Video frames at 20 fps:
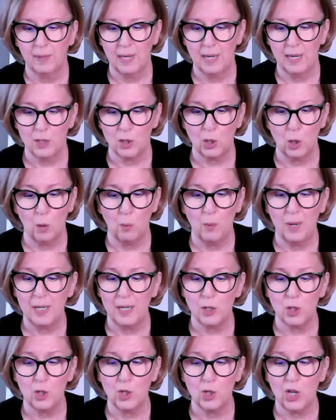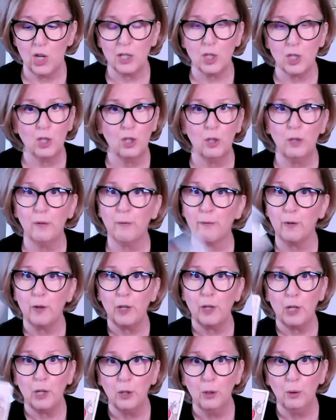And so when it's just good for
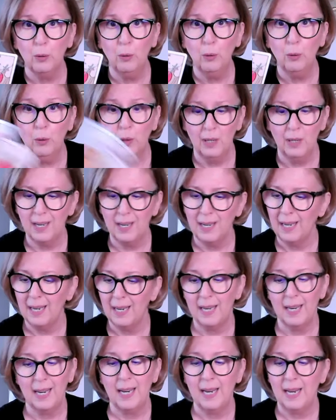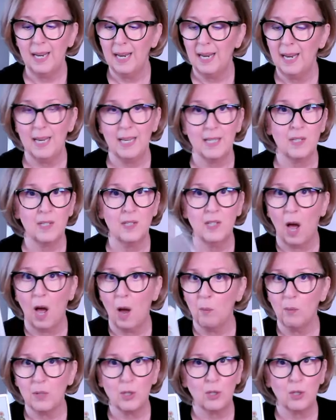you, is
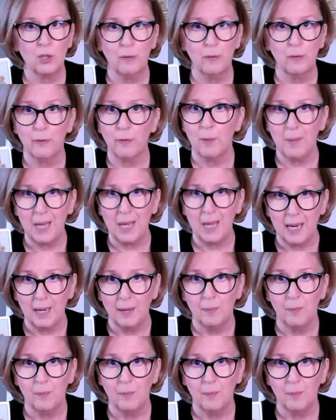not what's good for me.